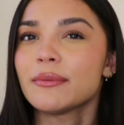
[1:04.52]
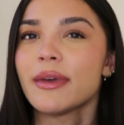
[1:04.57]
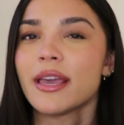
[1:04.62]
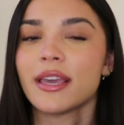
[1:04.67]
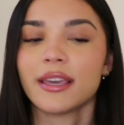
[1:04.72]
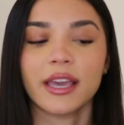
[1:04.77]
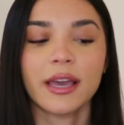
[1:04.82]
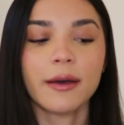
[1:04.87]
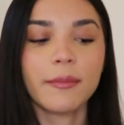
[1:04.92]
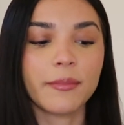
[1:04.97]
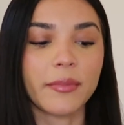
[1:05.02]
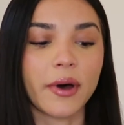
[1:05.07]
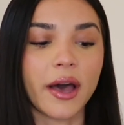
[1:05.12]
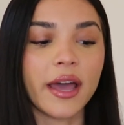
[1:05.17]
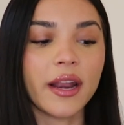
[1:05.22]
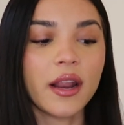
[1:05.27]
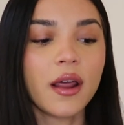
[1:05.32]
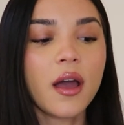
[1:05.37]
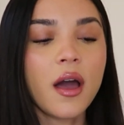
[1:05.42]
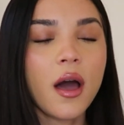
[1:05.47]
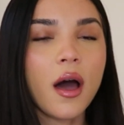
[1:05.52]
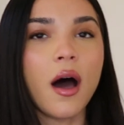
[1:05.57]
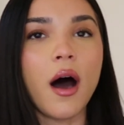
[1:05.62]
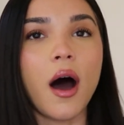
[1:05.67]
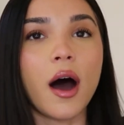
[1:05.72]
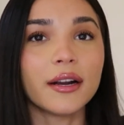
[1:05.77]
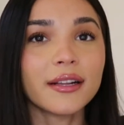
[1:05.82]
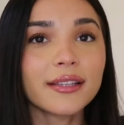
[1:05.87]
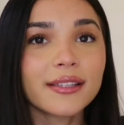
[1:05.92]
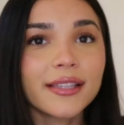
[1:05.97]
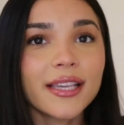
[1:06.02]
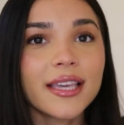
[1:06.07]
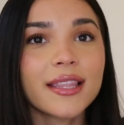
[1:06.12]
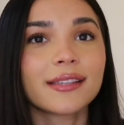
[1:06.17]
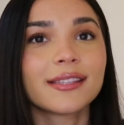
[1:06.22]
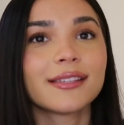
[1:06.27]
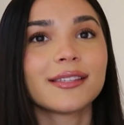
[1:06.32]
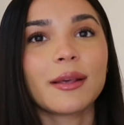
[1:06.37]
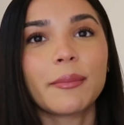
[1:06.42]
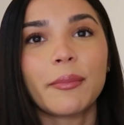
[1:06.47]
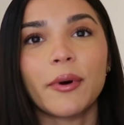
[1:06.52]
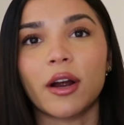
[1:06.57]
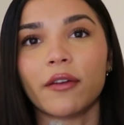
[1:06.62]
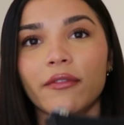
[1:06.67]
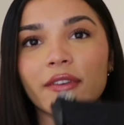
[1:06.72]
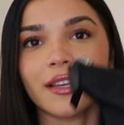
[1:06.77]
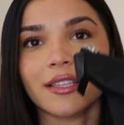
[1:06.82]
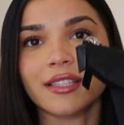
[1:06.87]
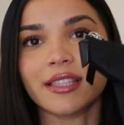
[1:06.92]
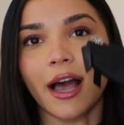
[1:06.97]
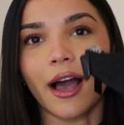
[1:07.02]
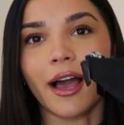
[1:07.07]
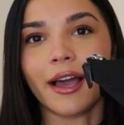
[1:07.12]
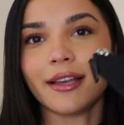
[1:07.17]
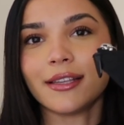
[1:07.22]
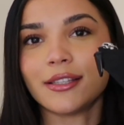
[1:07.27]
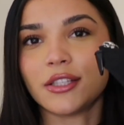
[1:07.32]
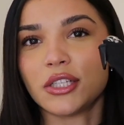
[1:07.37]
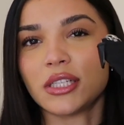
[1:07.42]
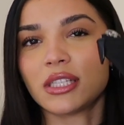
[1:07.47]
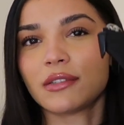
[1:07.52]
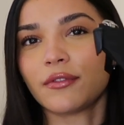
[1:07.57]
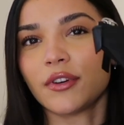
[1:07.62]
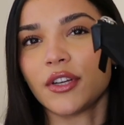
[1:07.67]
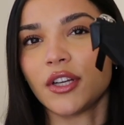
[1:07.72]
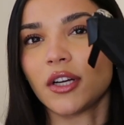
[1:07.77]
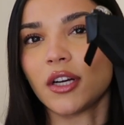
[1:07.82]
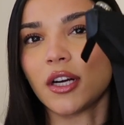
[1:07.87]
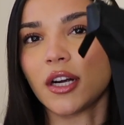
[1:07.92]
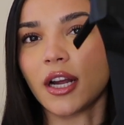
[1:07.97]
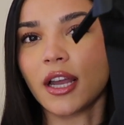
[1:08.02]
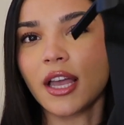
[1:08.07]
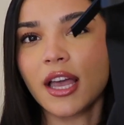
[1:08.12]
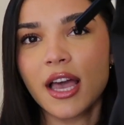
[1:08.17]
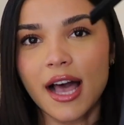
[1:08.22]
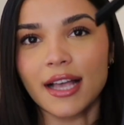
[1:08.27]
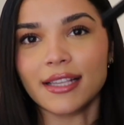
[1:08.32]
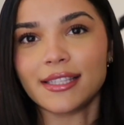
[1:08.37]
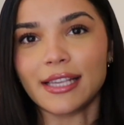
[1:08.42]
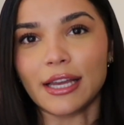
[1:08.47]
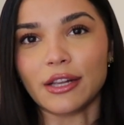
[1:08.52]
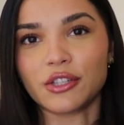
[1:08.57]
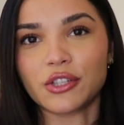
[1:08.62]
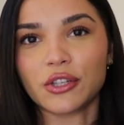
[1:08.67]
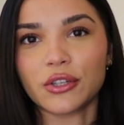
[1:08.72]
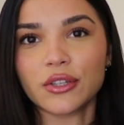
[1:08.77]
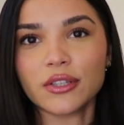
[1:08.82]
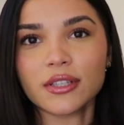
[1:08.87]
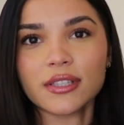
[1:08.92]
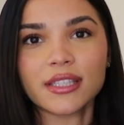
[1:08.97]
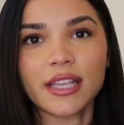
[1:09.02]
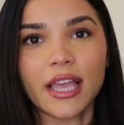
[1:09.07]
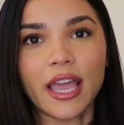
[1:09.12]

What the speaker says: make it, but honestly this is the perfect size just for your essentials.